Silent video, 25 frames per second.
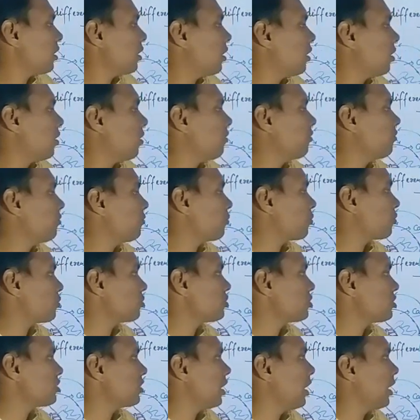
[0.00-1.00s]
of
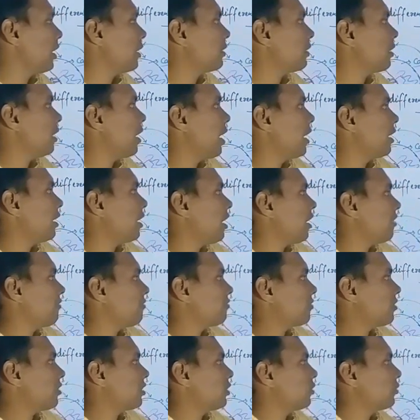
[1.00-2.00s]
prostate and
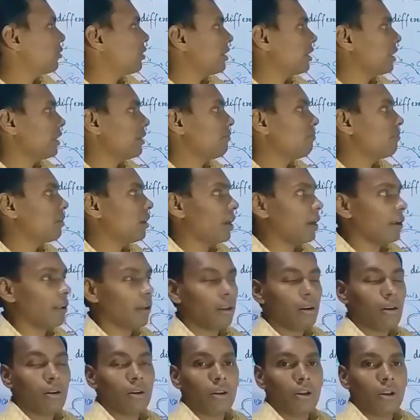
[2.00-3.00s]
after urinary
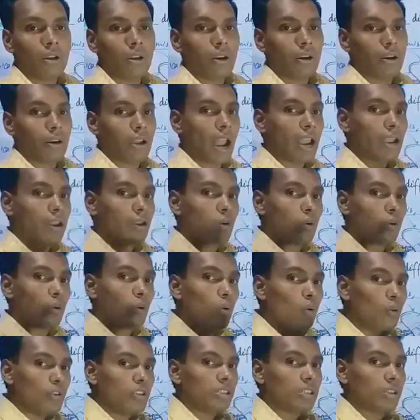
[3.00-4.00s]
bladder, that
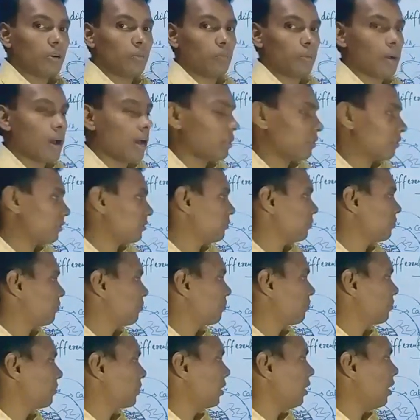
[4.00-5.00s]
close the path
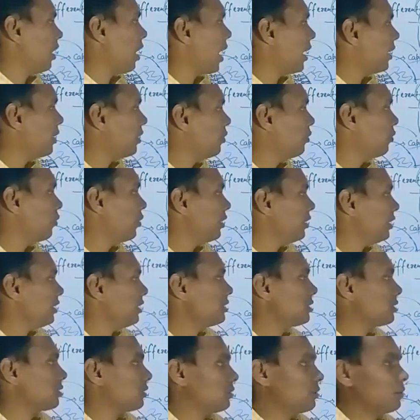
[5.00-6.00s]
and
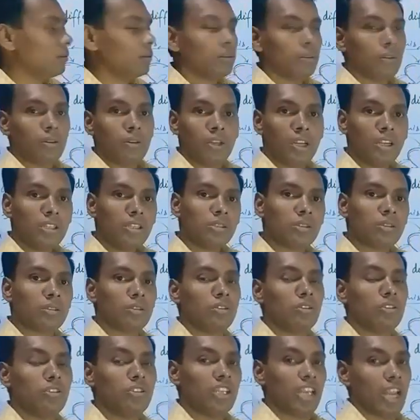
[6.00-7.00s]
urination does
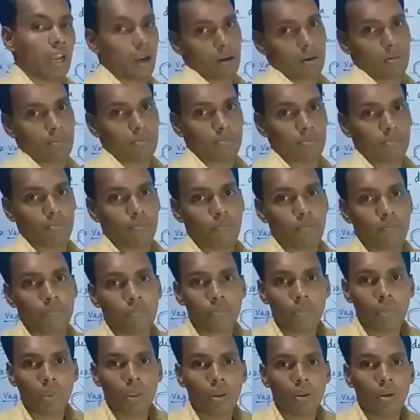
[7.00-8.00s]
check
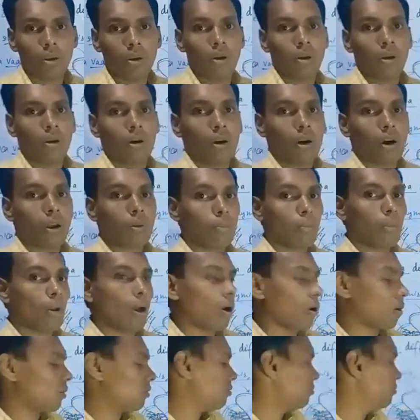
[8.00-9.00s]
or
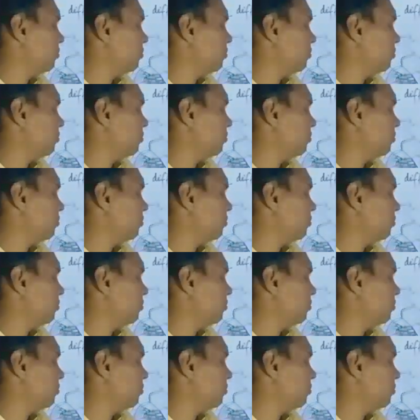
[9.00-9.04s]
block.